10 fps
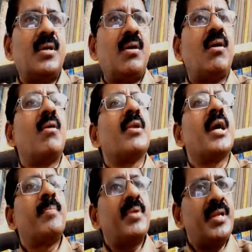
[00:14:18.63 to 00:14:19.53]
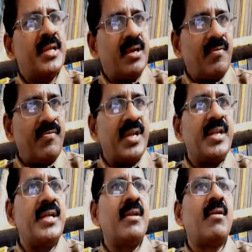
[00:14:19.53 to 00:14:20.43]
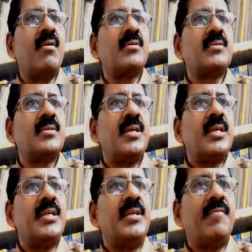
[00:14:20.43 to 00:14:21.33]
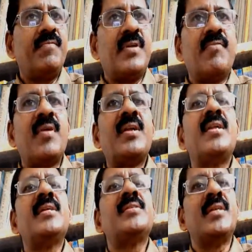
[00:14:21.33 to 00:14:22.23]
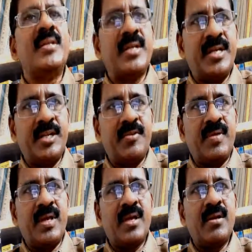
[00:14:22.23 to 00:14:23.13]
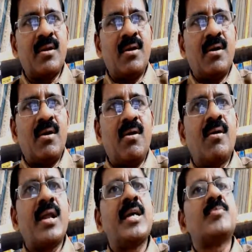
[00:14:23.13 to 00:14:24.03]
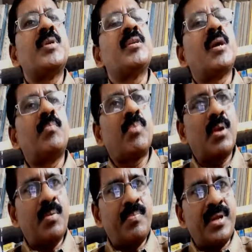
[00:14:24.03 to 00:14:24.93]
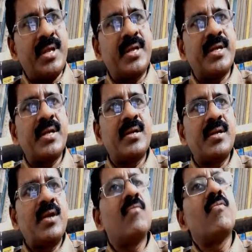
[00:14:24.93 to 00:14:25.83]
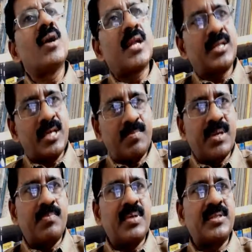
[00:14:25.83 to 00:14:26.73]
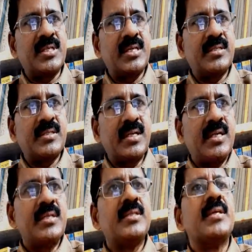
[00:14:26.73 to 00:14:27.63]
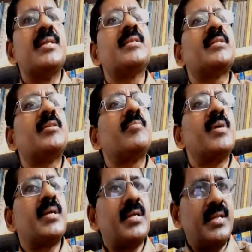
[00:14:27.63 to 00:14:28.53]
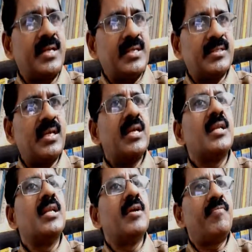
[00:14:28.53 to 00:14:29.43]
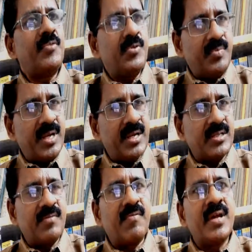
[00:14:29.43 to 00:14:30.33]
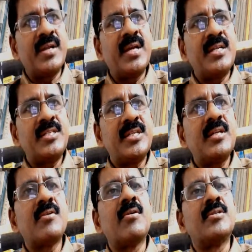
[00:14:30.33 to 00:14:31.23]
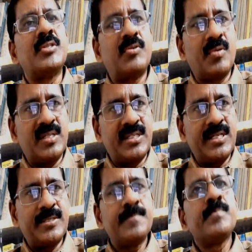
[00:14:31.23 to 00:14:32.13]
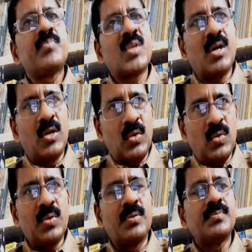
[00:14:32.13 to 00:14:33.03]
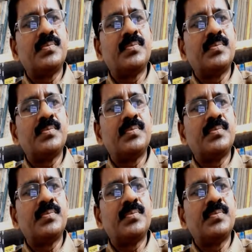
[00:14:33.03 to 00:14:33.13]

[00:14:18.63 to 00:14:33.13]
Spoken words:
On happening of any loss, if the fund is inadequate or has been appropriated for other purposes, the risk bearer is left to bear the financial consequences alone.